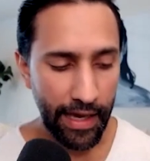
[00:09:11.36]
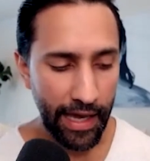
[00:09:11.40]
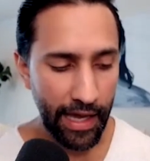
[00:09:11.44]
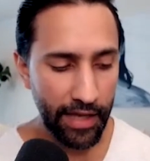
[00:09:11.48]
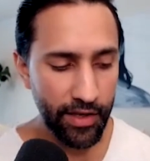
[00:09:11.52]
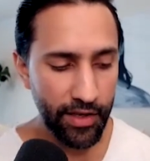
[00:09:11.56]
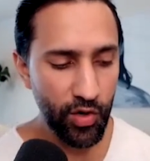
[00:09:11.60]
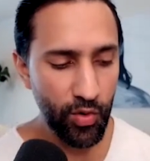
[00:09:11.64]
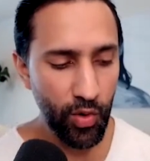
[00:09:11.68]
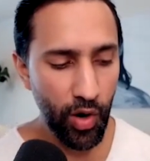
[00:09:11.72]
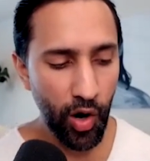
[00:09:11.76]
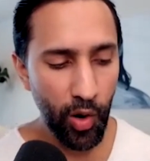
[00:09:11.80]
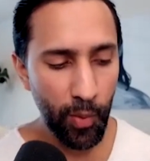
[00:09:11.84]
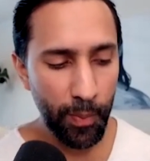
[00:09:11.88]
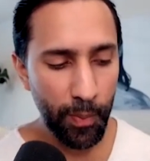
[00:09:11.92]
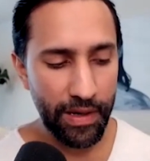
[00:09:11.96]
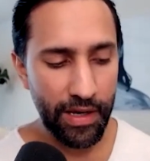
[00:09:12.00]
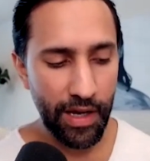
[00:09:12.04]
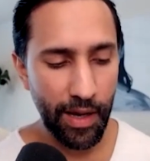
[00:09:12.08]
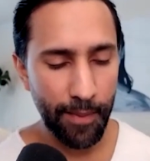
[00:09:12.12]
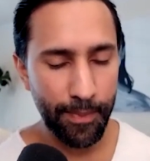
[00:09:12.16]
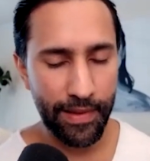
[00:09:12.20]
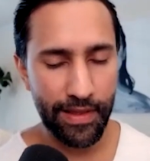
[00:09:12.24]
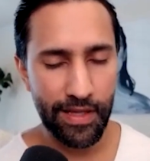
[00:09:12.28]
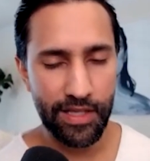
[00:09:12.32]
And you
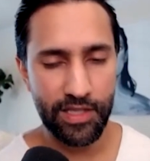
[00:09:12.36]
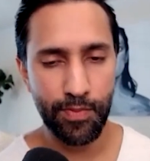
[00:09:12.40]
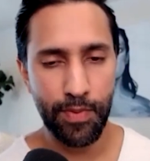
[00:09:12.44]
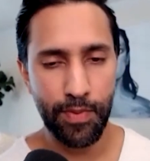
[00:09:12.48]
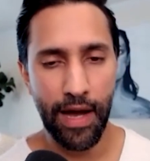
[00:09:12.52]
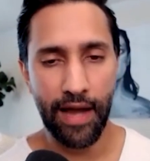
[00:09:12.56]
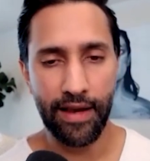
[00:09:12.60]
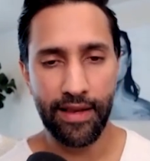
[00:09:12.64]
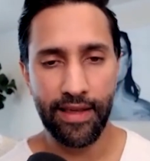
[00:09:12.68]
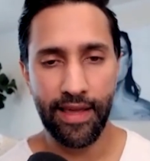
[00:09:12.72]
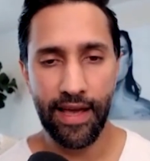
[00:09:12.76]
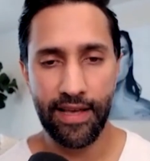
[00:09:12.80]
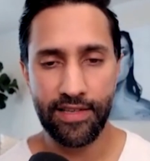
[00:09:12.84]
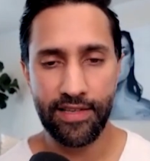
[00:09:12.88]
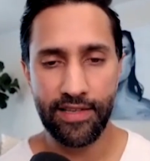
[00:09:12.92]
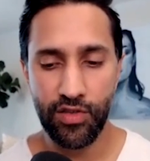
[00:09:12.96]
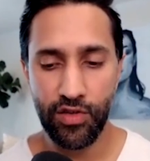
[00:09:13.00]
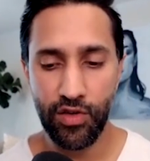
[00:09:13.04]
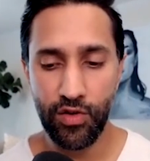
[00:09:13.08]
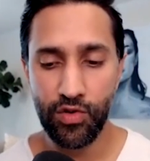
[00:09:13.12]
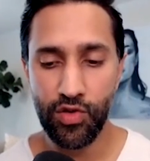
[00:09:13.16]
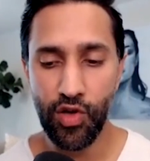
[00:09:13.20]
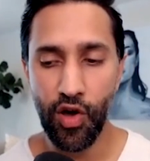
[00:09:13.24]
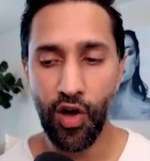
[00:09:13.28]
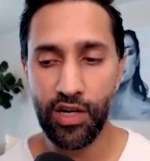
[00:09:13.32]
opened up in this podcast
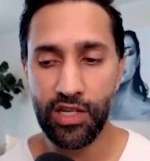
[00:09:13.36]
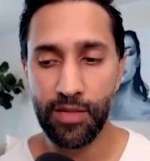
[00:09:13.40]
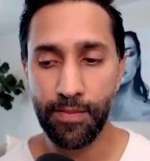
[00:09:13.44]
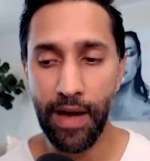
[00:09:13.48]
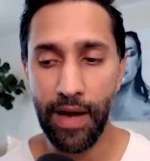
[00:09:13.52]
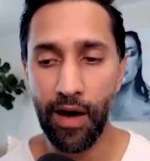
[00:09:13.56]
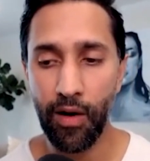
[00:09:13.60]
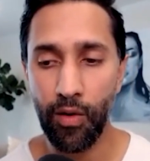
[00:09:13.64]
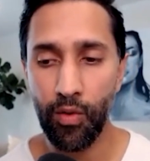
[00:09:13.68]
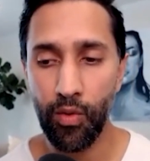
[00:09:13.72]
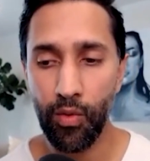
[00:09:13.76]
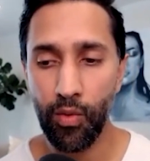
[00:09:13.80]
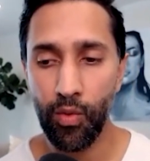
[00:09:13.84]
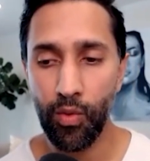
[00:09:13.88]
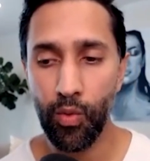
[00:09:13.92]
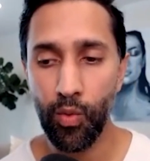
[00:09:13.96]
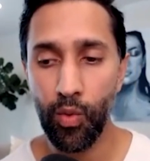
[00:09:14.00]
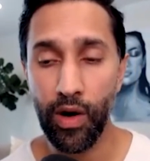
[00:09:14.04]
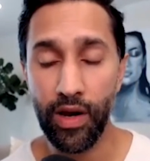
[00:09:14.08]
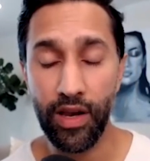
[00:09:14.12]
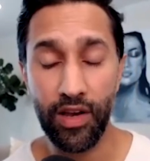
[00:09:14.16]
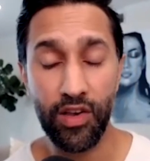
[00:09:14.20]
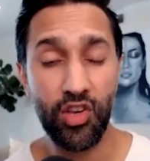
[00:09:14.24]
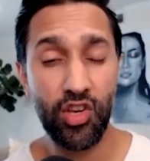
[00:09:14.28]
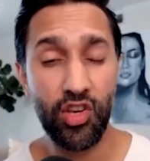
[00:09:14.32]
and you talked about
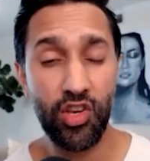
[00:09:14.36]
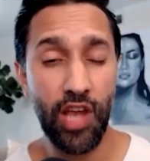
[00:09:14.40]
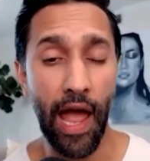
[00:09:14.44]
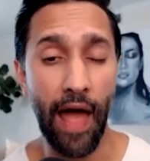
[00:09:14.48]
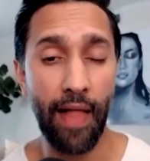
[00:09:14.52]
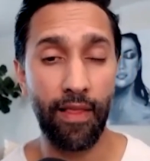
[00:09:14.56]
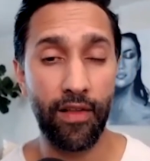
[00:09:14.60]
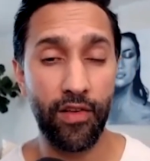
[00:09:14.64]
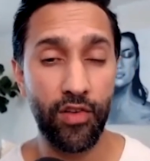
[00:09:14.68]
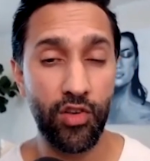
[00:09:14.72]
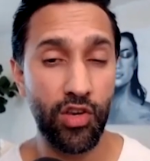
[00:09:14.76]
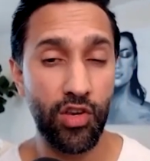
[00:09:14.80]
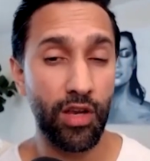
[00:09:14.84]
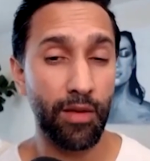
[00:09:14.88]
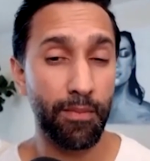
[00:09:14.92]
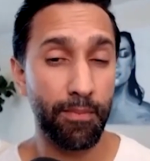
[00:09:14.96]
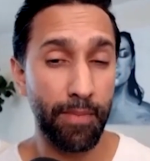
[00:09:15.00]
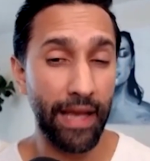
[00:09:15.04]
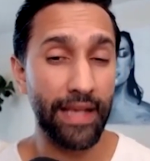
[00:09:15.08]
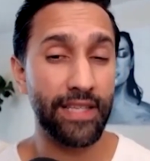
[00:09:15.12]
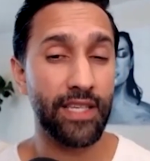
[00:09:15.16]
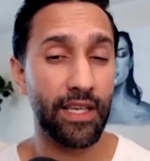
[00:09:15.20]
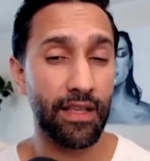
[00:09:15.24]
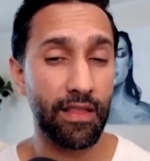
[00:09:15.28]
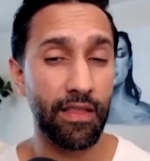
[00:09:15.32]
what a challenging,
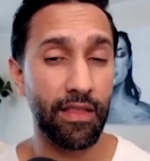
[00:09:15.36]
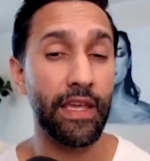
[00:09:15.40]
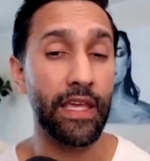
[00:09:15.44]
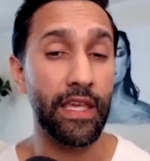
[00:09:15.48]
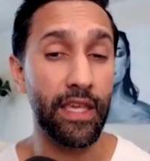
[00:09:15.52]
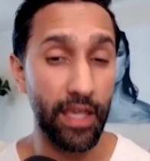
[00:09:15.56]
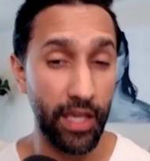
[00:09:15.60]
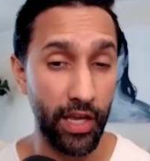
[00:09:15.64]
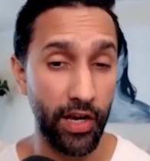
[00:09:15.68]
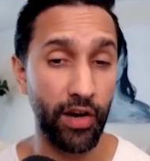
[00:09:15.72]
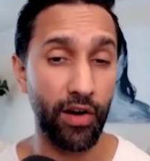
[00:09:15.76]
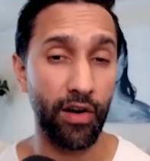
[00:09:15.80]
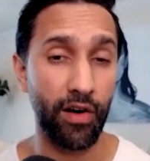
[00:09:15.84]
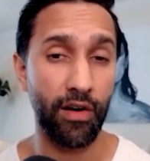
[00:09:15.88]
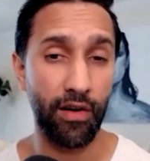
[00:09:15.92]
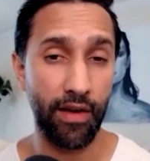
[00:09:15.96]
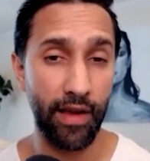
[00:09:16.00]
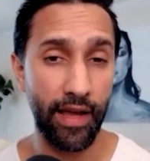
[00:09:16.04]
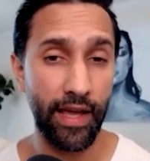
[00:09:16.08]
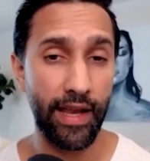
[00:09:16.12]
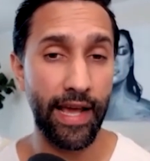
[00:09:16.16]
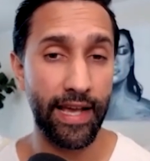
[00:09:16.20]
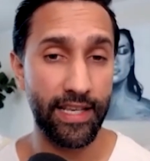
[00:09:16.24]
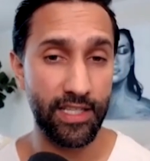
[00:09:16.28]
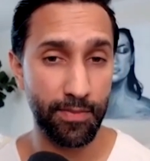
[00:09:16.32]
basically, year
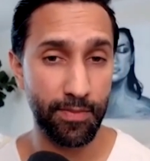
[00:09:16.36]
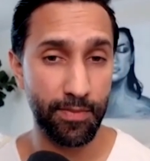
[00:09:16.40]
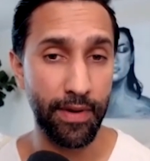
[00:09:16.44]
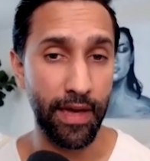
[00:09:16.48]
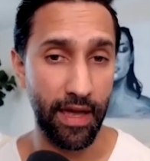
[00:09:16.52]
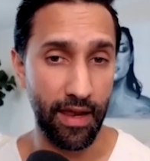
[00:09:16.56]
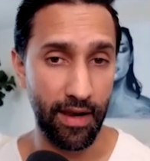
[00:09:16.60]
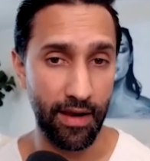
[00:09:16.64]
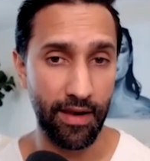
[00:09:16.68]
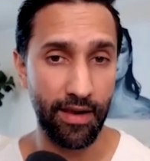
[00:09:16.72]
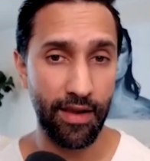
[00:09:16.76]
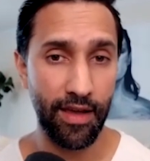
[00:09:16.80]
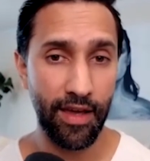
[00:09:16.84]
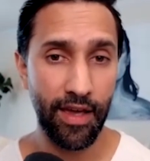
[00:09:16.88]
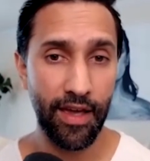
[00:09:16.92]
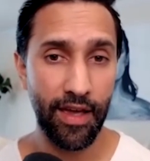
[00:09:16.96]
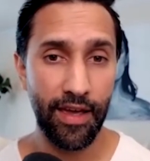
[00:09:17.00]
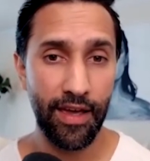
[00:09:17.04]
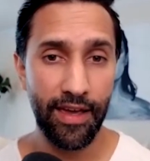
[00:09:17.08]
it has been